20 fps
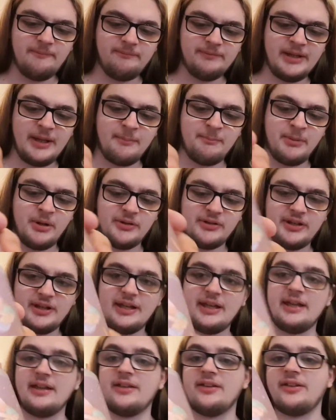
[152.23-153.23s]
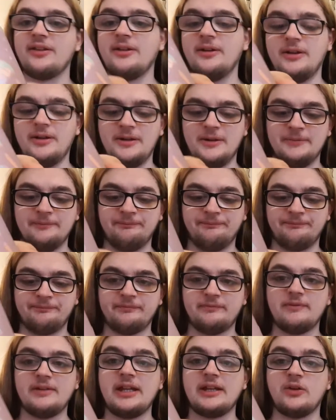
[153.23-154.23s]
That body is
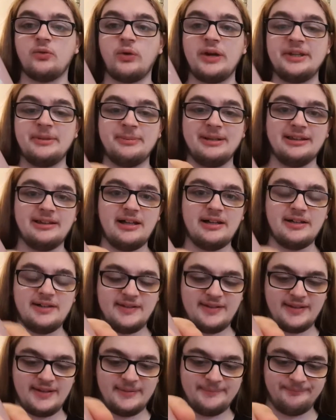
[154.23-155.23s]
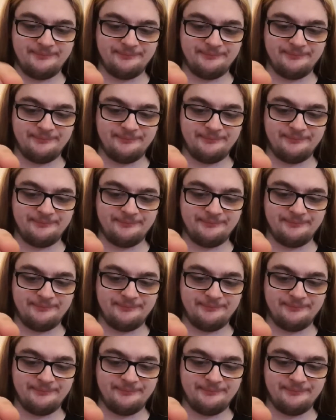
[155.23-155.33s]
incredibly light.